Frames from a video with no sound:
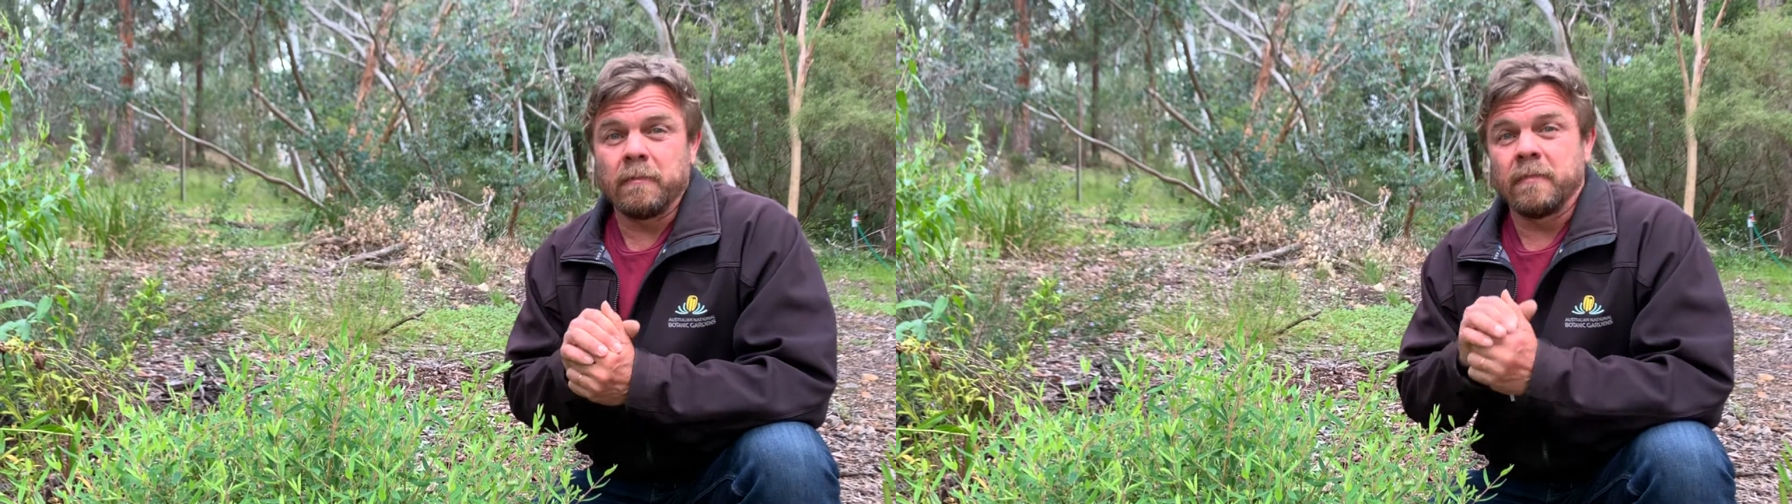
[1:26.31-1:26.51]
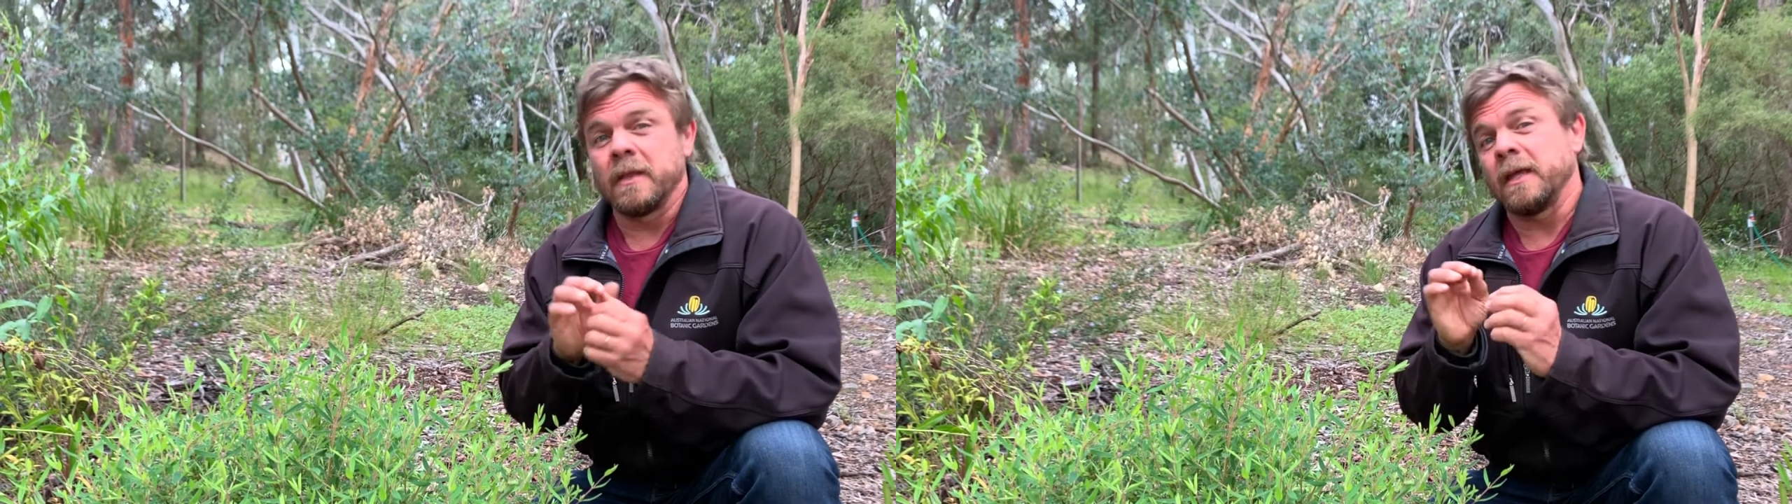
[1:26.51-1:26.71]

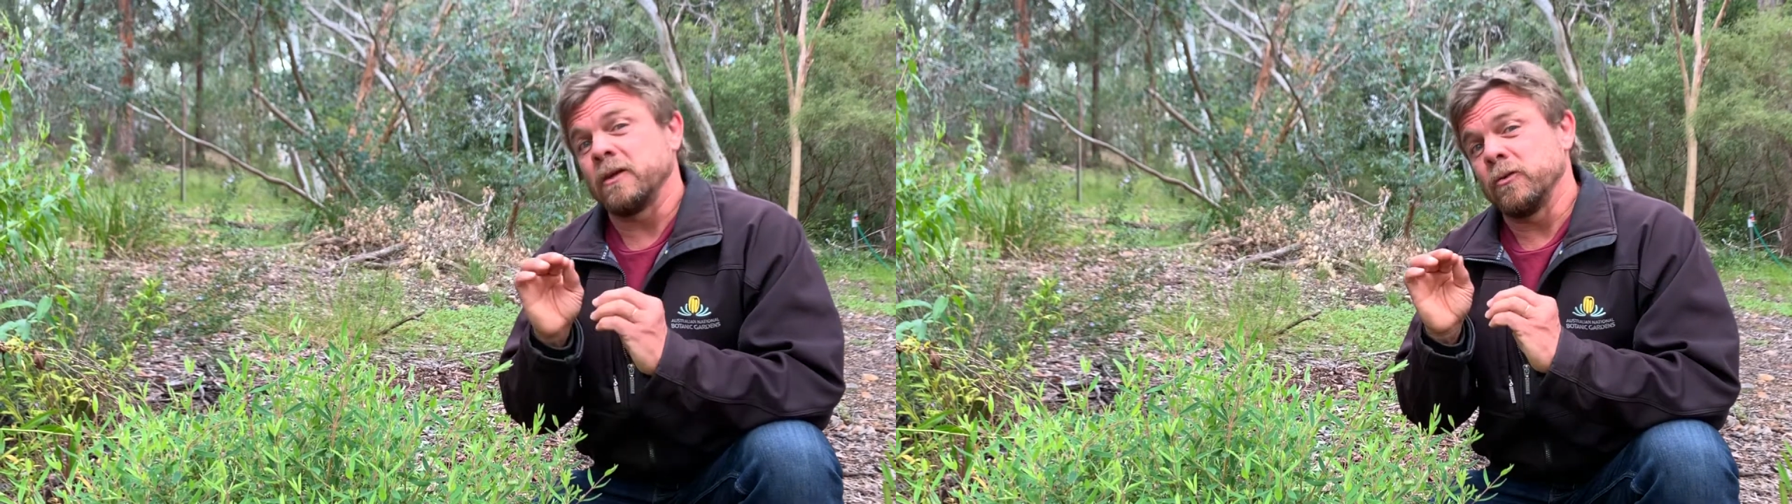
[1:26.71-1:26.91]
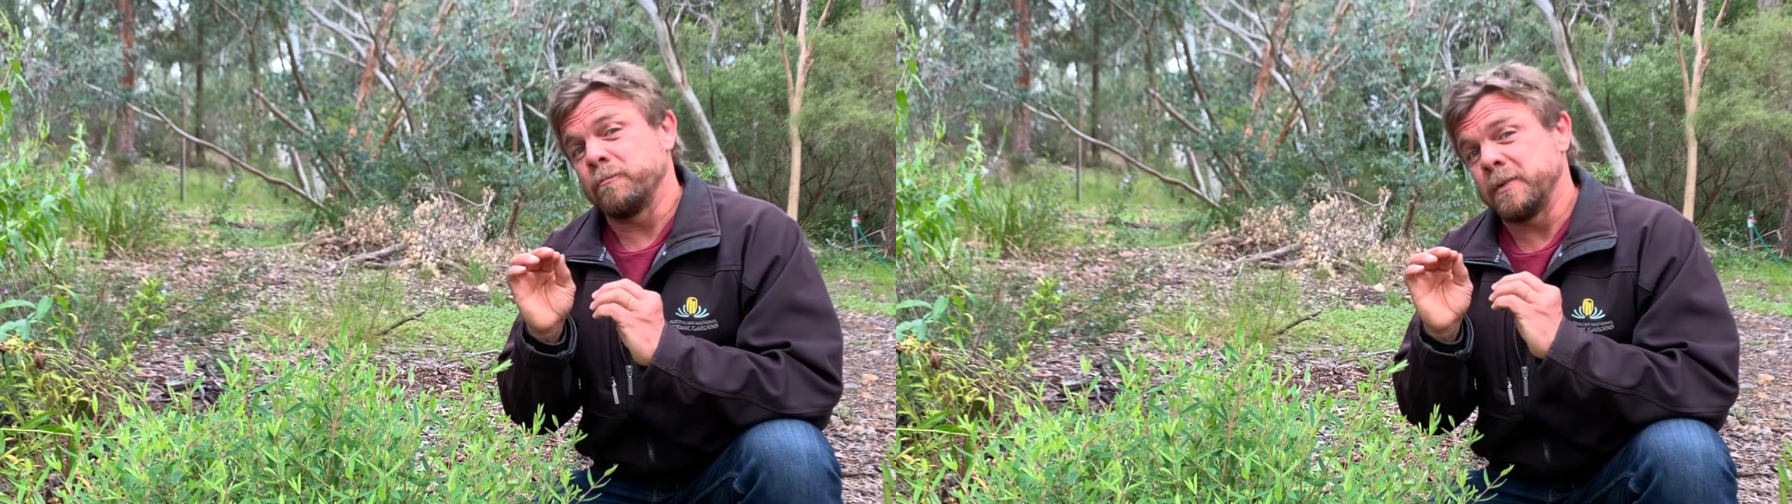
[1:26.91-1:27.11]
they
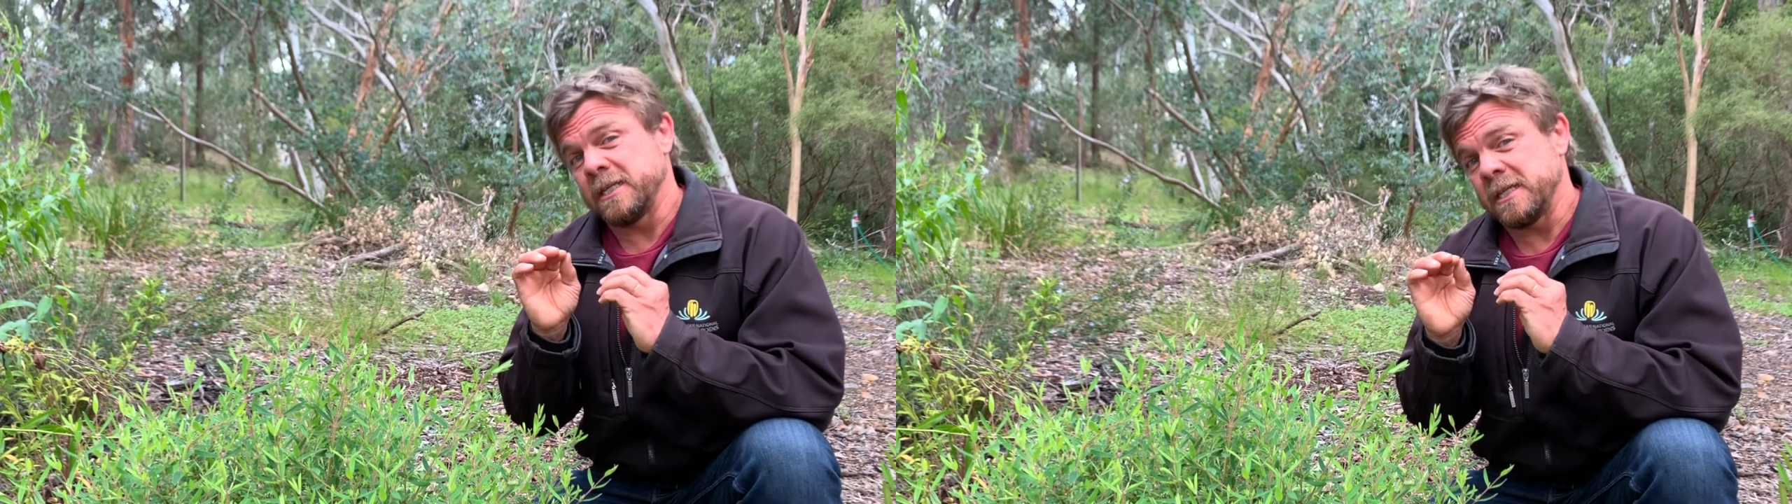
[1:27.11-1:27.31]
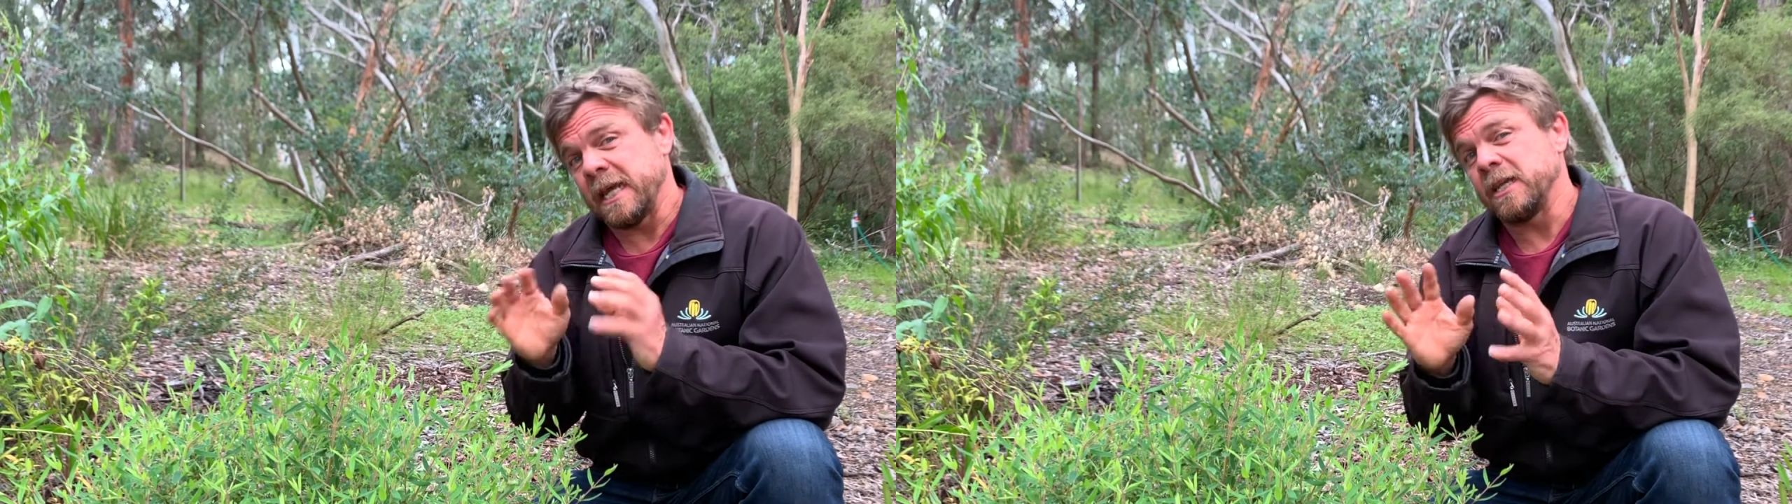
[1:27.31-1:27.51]
could
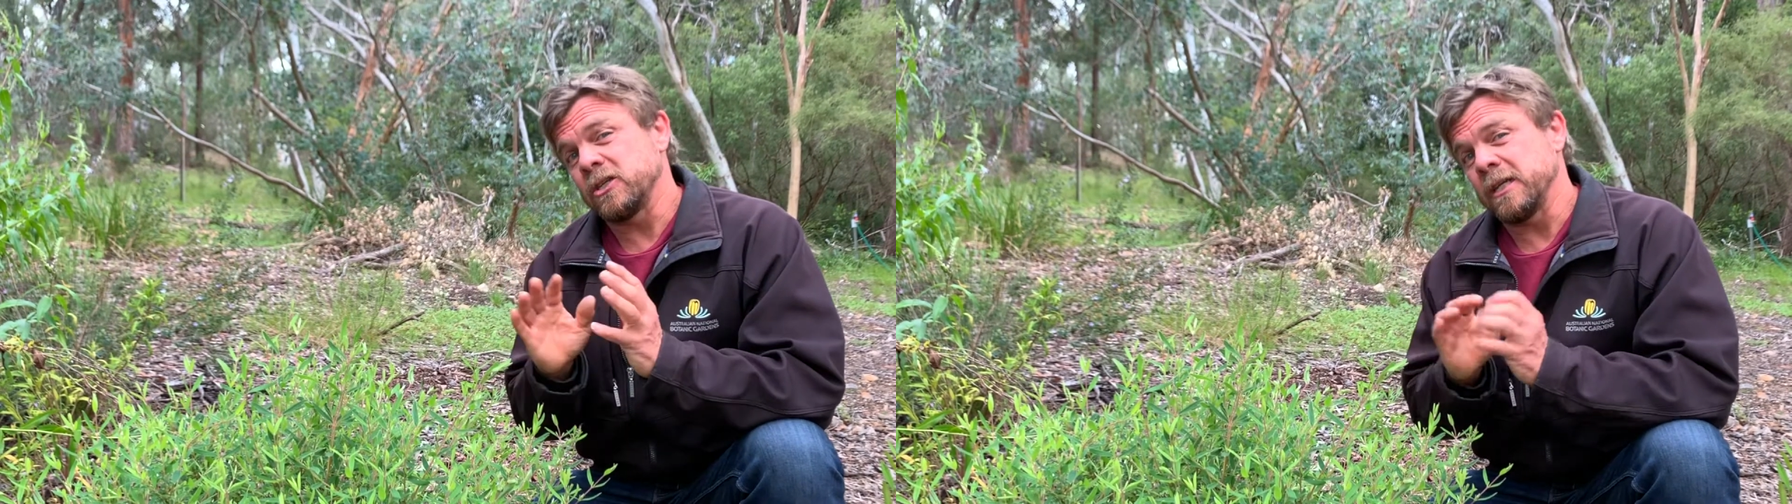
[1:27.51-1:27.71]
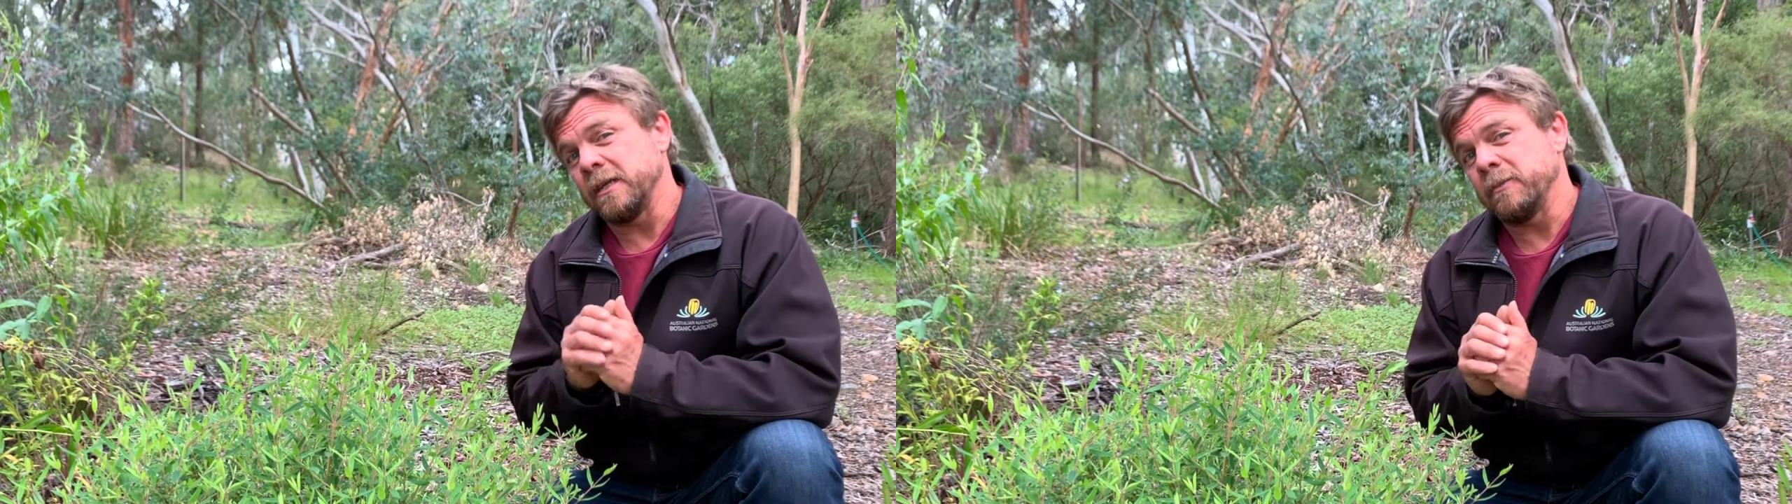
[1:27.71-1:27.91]
potentially